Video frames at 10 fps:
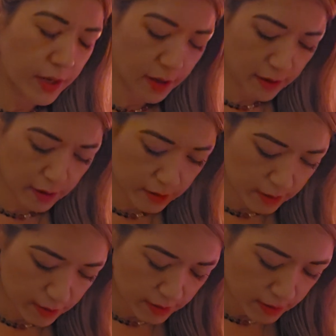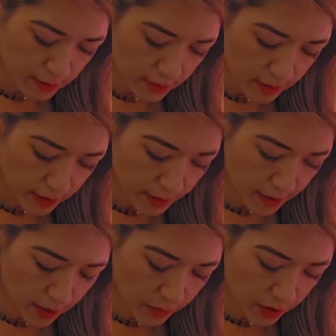me get
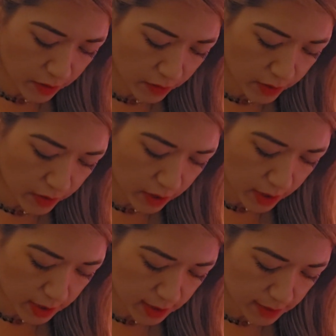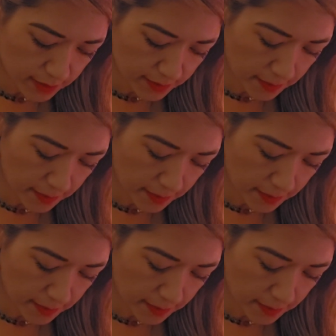that one out for you guys.